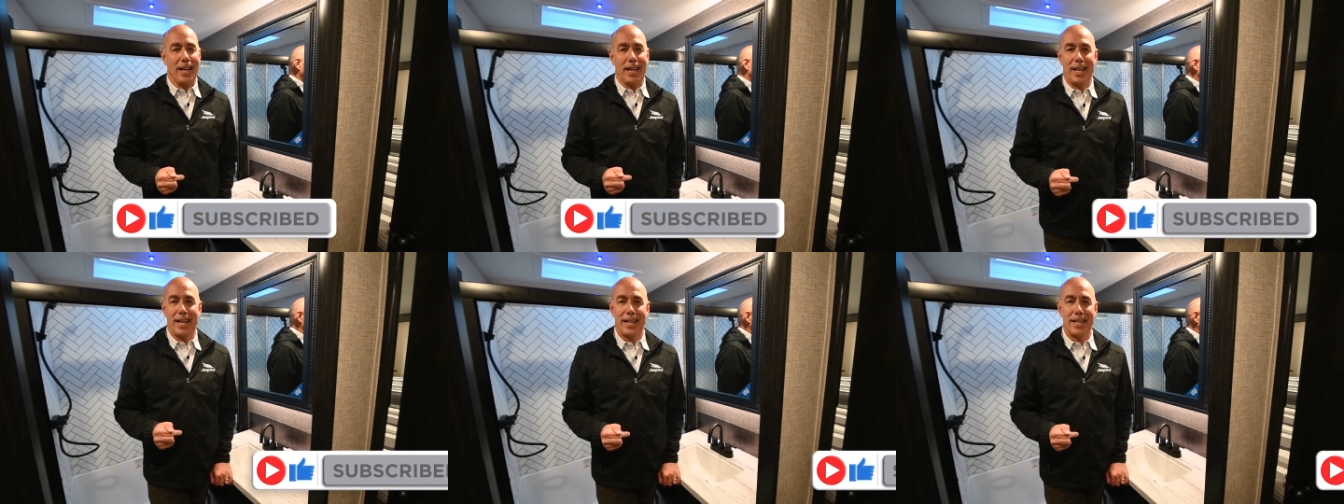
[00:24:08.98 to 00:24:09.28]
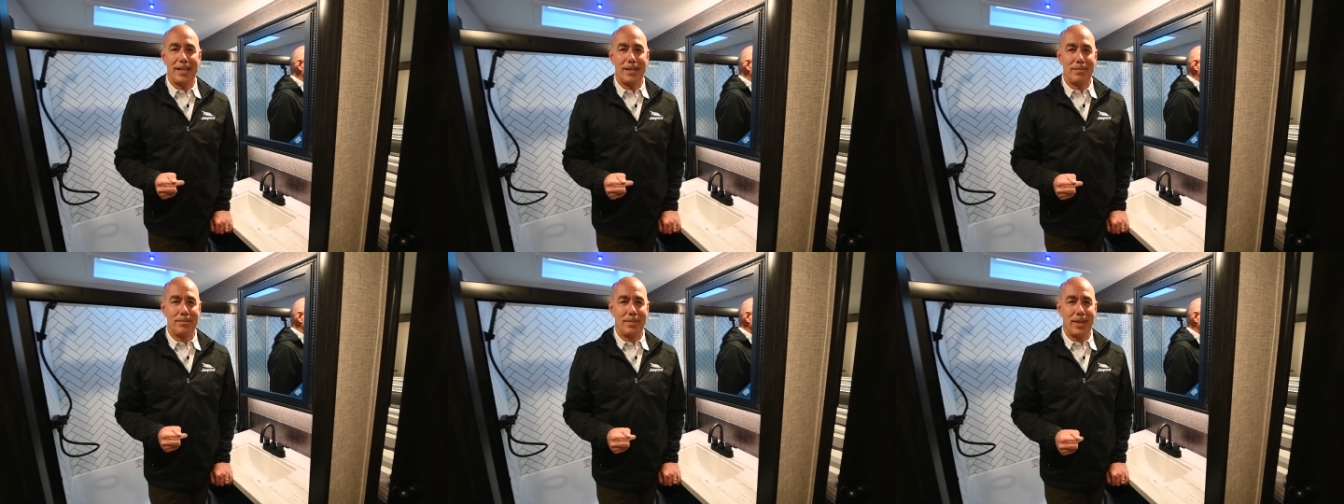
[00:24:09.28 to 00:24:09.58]

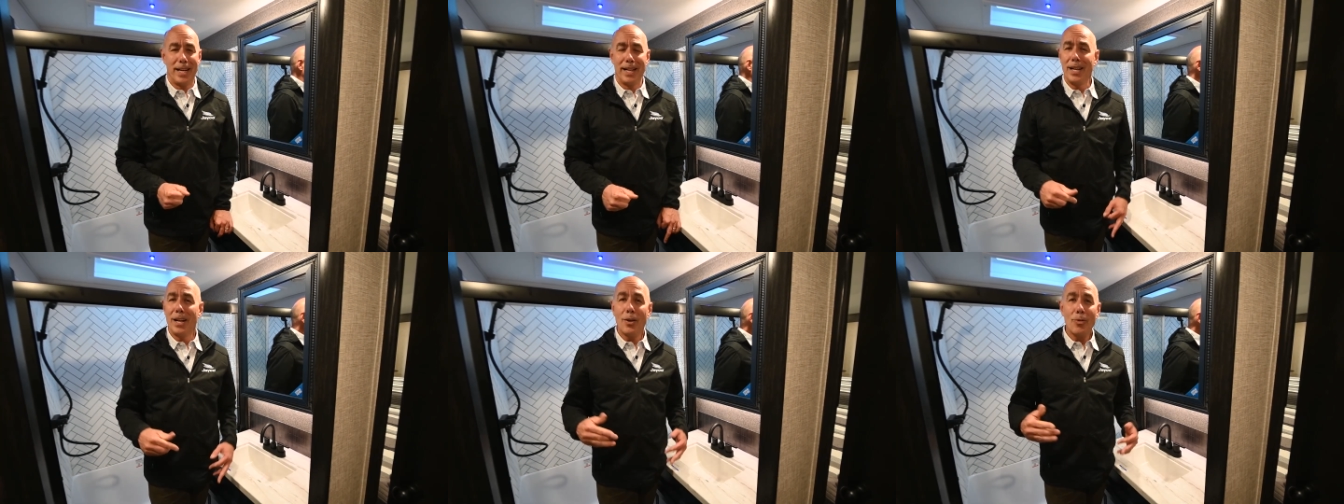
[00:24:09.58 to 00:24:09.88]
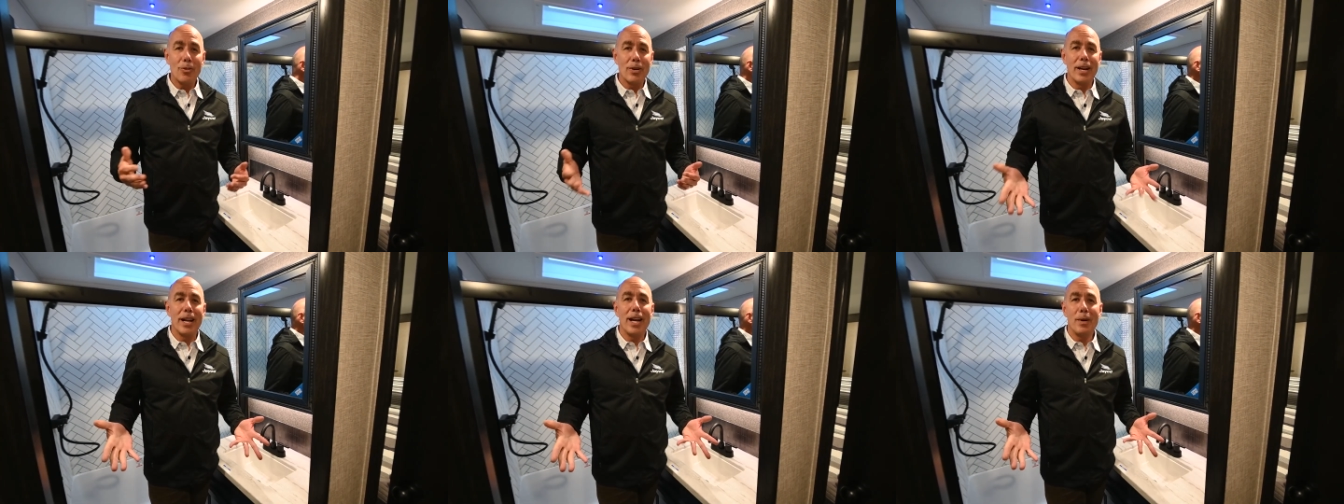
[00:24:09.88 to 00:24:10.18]
I know
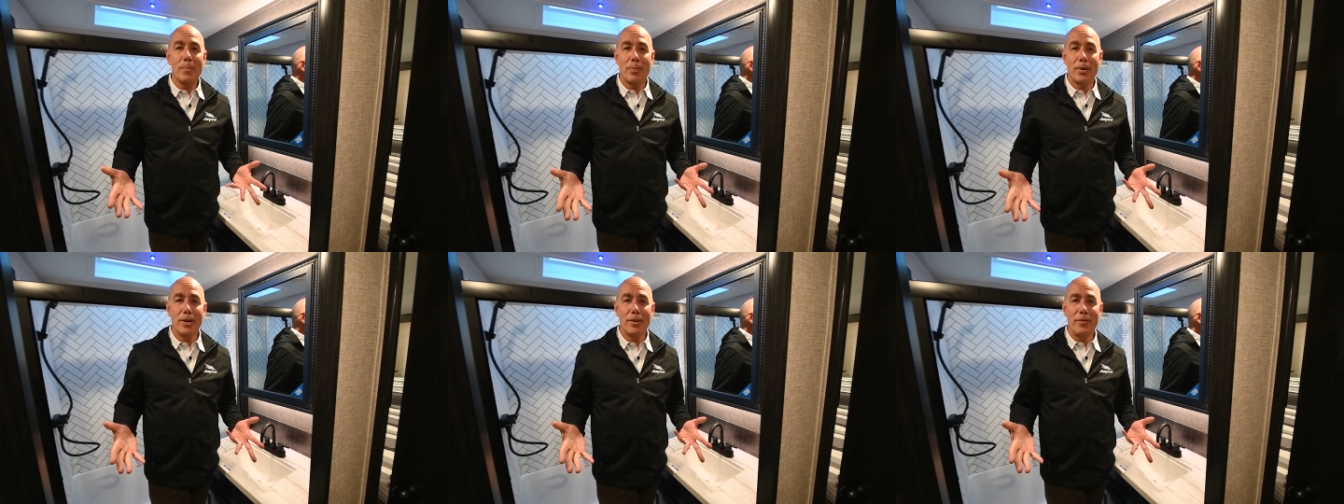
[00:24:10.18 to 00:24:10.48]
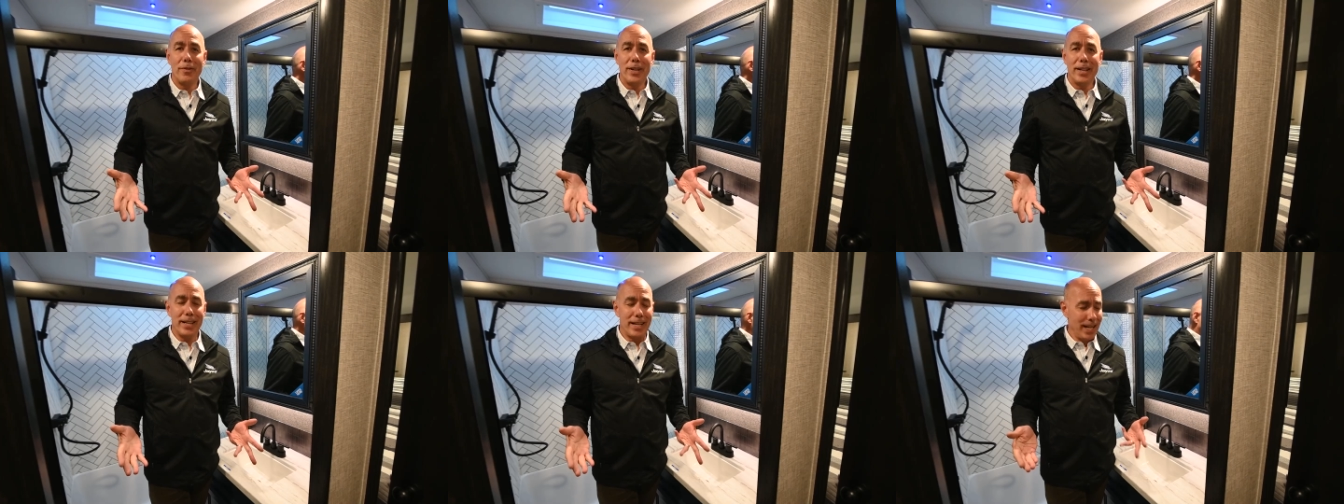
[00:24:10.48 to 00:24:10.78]
we're not
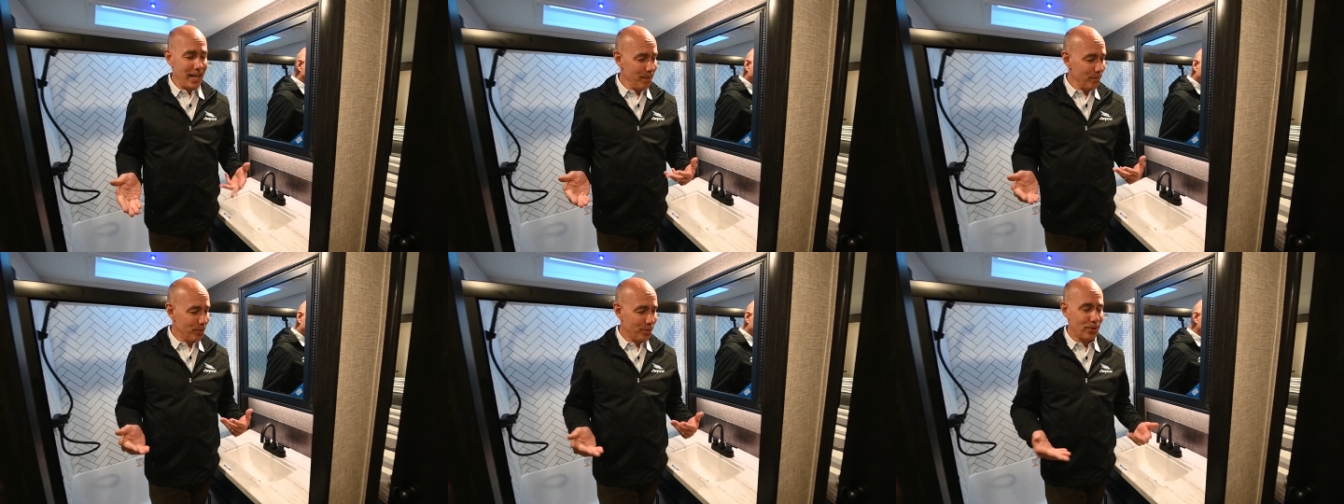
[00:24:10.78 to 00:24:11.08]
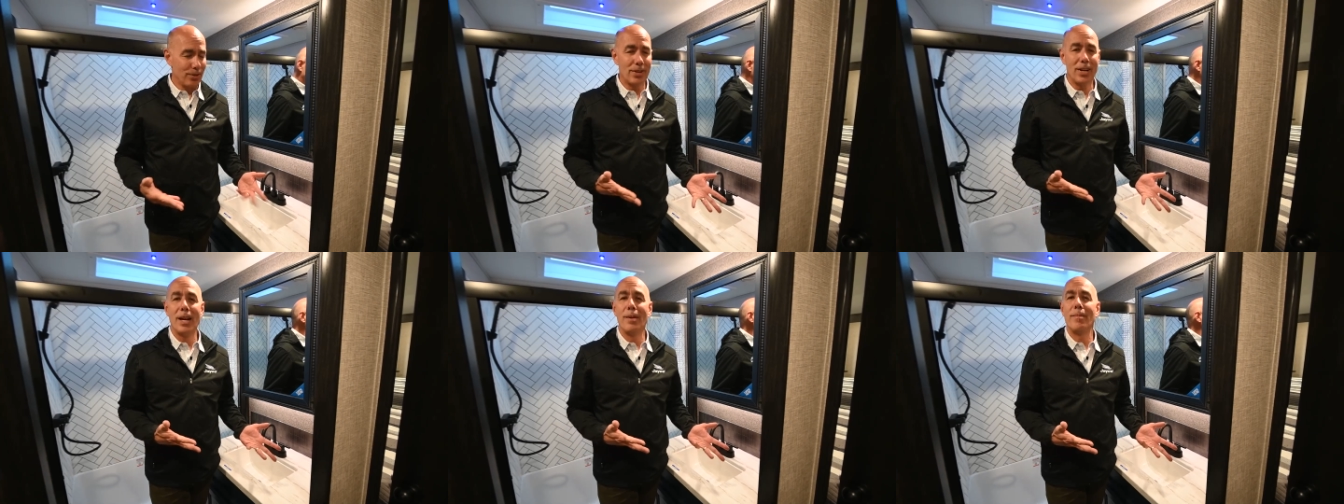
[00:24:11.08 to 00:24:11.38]
perfect. I'm
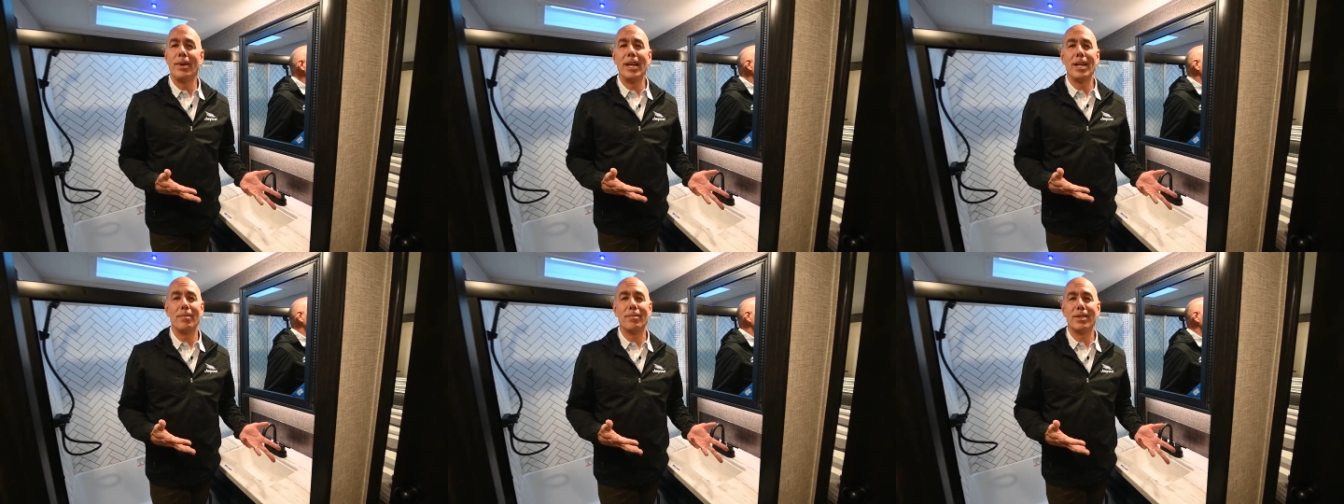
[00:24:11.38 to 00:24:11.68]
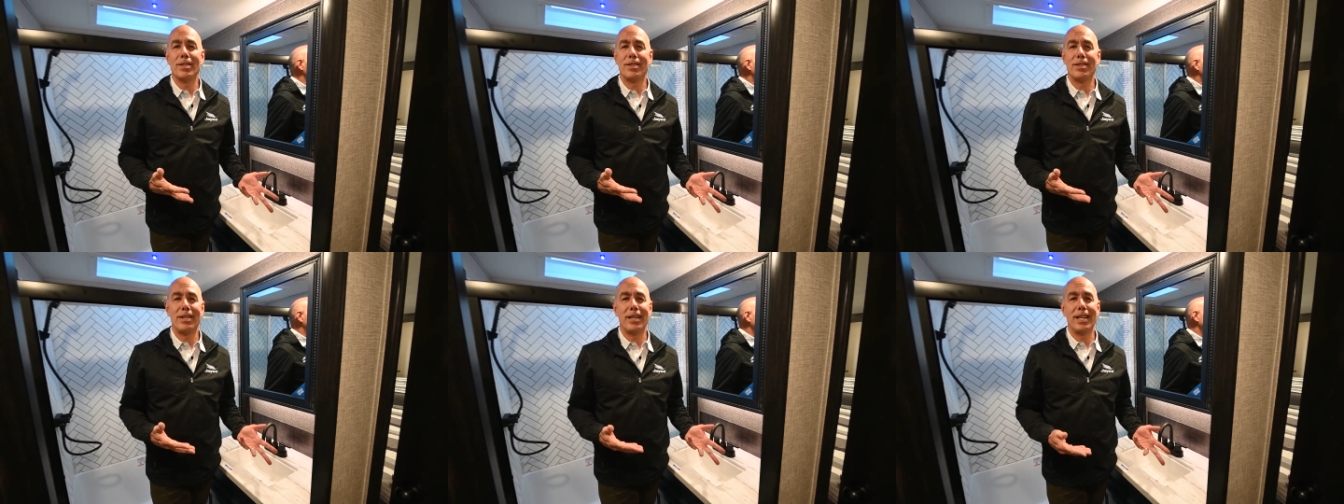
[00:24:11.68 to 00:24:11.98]
sure I make
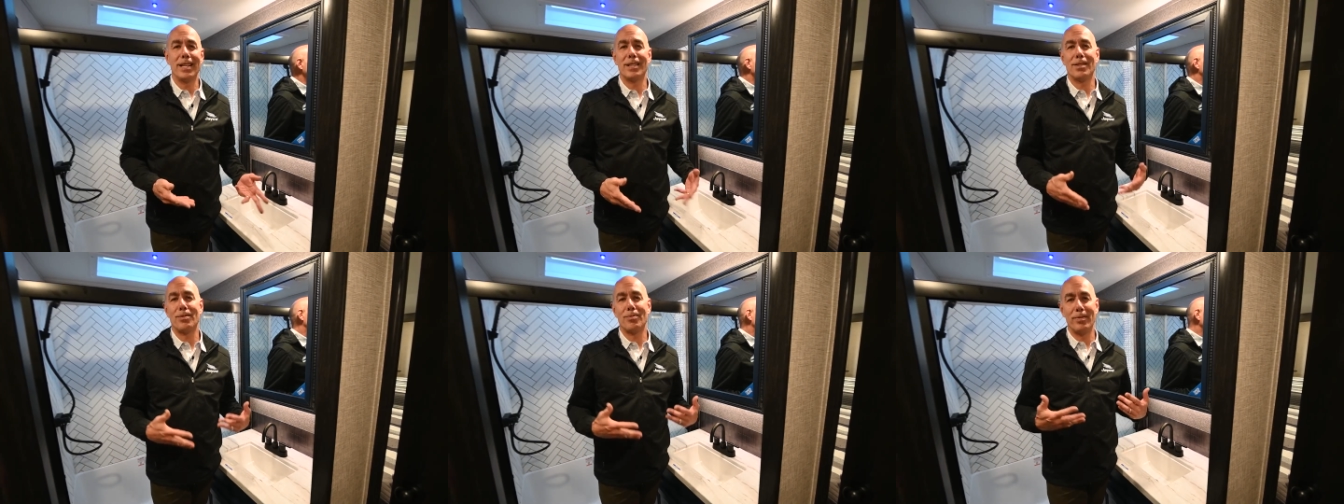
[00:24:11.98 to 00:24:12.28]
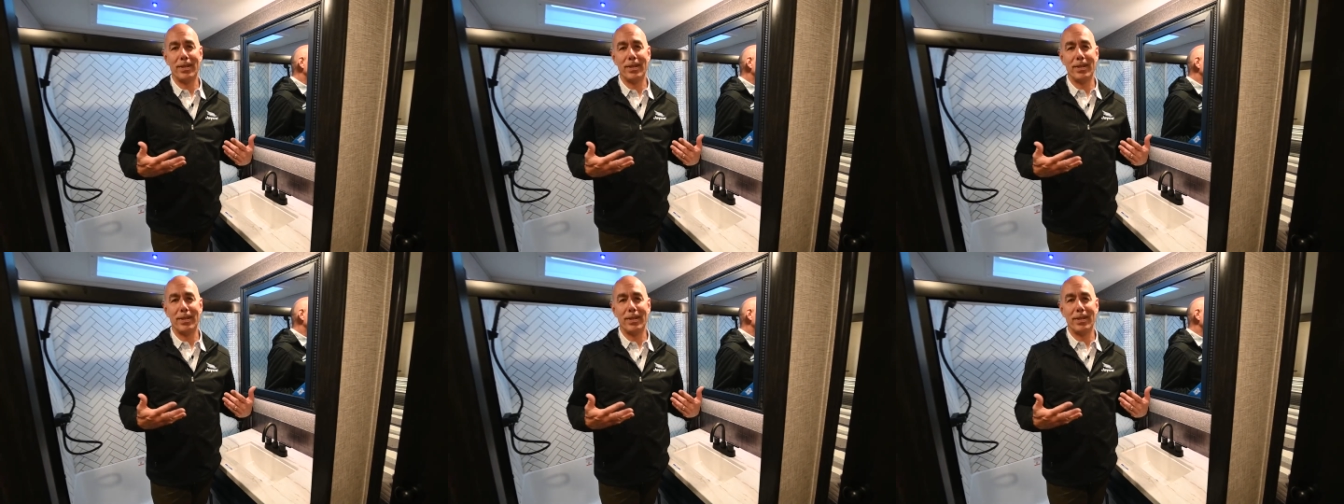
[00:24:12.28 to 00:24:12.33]
mistakes.